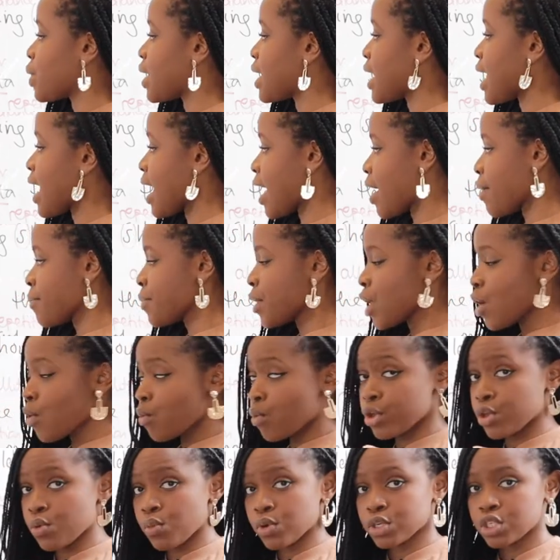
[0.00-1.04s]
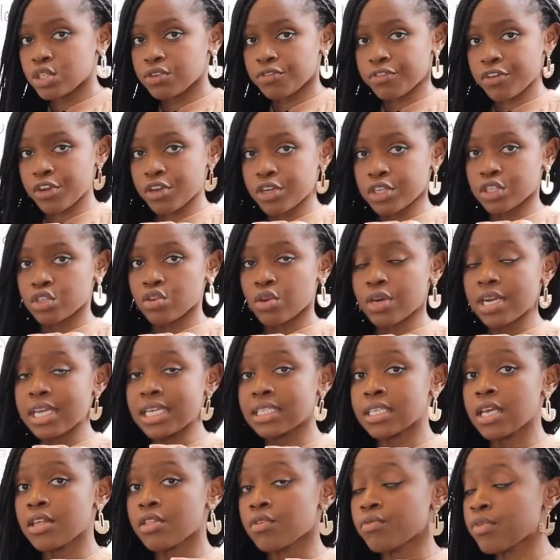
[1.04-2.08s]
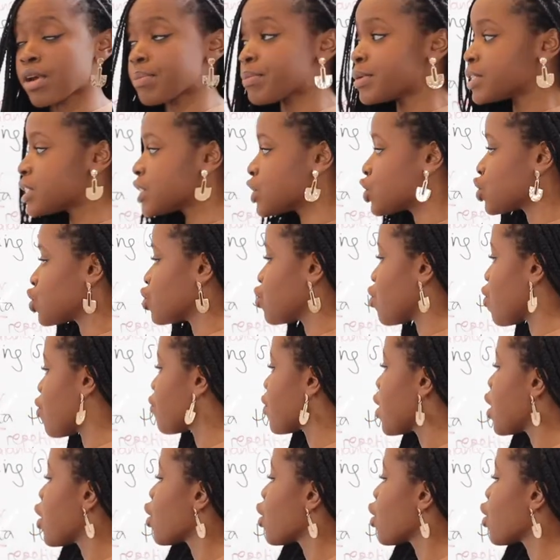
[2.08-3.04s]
And here what you want to focus on is the repetition of